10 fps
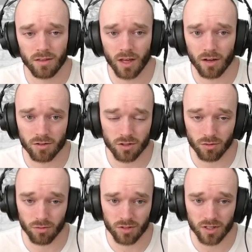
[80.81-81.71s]
They'll
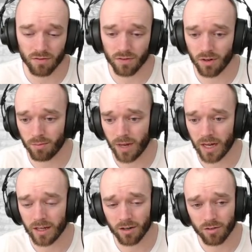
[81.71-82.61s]
still suffer
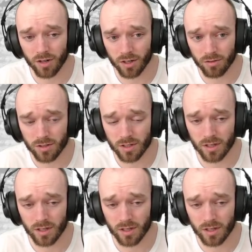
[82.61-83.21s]
main gun criticals